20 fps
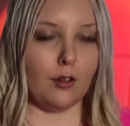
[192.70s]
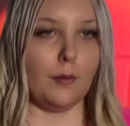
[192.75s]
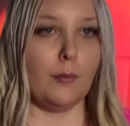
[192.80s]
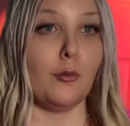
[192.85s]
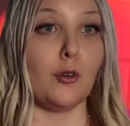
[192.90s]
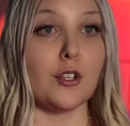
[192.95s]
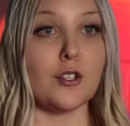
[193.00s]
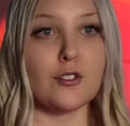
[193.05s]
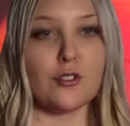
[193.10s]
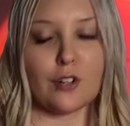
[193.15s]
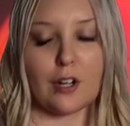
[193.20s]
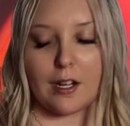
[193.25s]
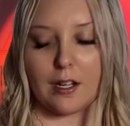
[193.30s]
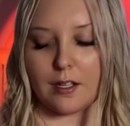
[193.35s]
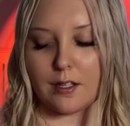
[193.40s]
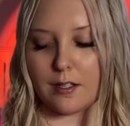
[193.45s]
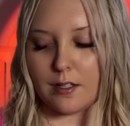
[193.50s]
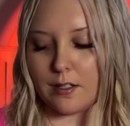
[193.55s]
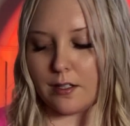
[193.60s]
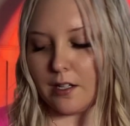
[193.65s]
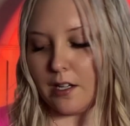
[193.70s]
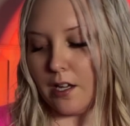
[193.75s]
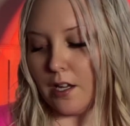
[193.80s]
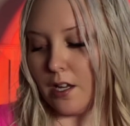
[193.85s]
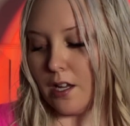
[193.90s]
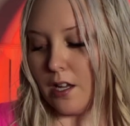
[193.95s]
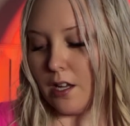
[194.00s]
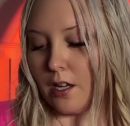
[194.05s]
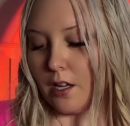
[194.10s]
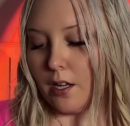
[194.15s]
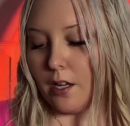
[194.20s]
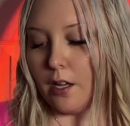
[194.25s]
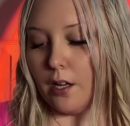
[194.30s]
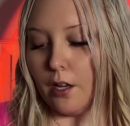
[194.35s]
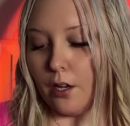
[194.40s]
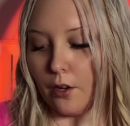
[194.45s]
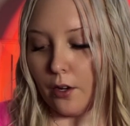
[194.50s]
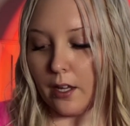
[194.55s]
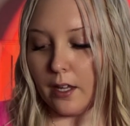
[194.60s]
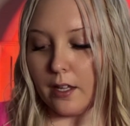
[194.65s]
Moisturized.
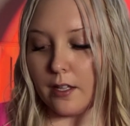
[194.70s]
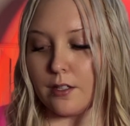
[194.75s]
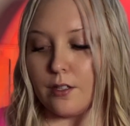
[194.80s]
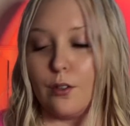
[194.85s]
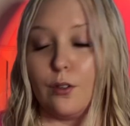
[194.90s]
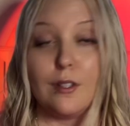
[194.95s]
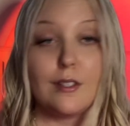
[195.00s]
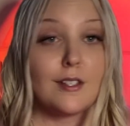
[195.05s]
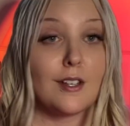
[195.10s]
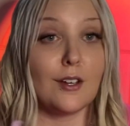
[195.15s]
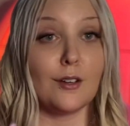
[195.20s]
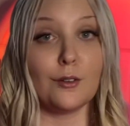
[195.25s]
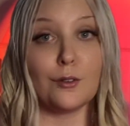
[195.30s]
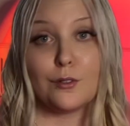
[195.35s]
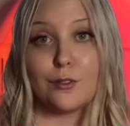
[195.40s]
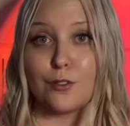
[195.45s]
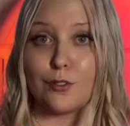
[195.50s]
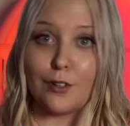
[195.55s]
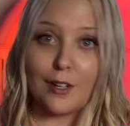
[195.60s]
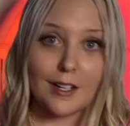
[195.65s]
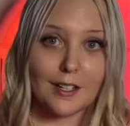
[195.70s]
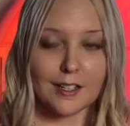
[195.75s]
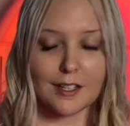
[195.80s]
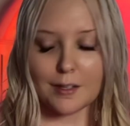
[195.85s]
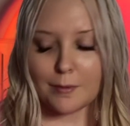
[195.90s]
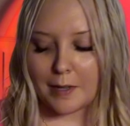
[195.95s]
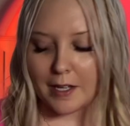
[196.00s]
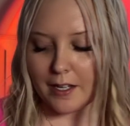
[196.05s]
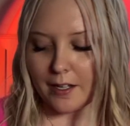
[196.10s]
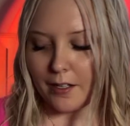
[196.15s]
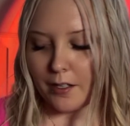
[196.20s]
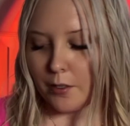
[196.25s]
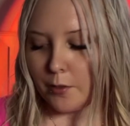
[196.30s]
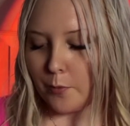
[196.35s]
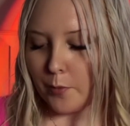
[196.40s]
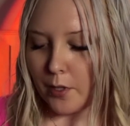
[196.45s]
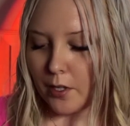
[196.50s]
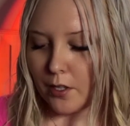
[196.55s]
Okay, so let's go straight into the makeup.